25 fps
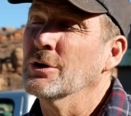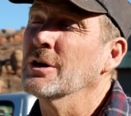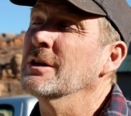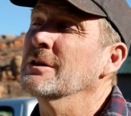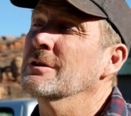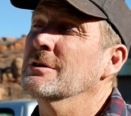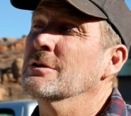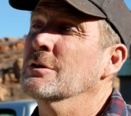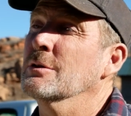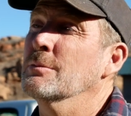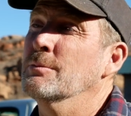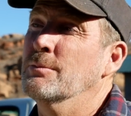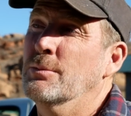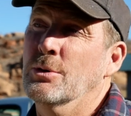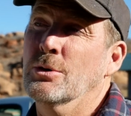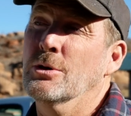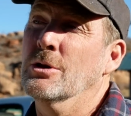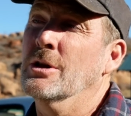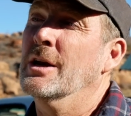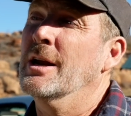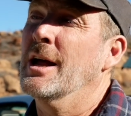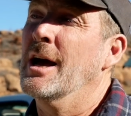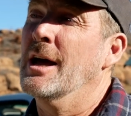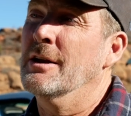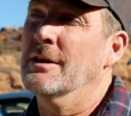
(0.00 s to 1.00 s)
it to pull
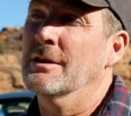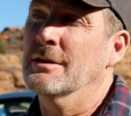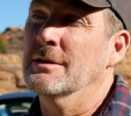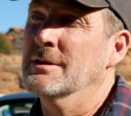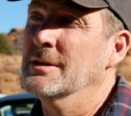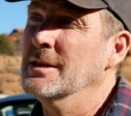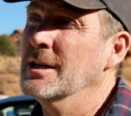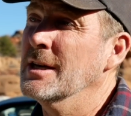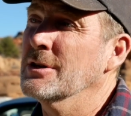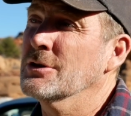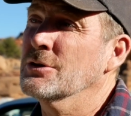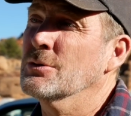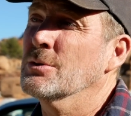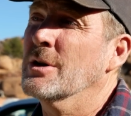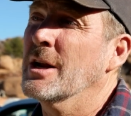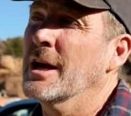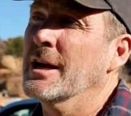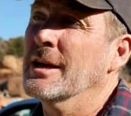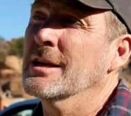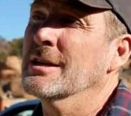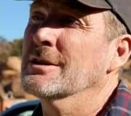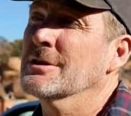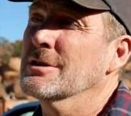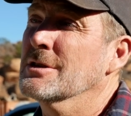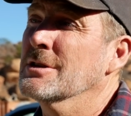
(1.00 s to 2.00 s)
it out of the ditch when I
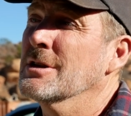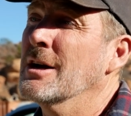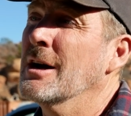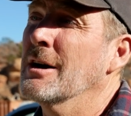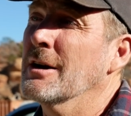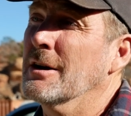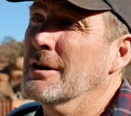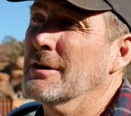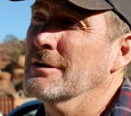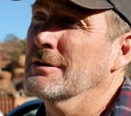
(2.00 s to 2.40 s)
get stuck.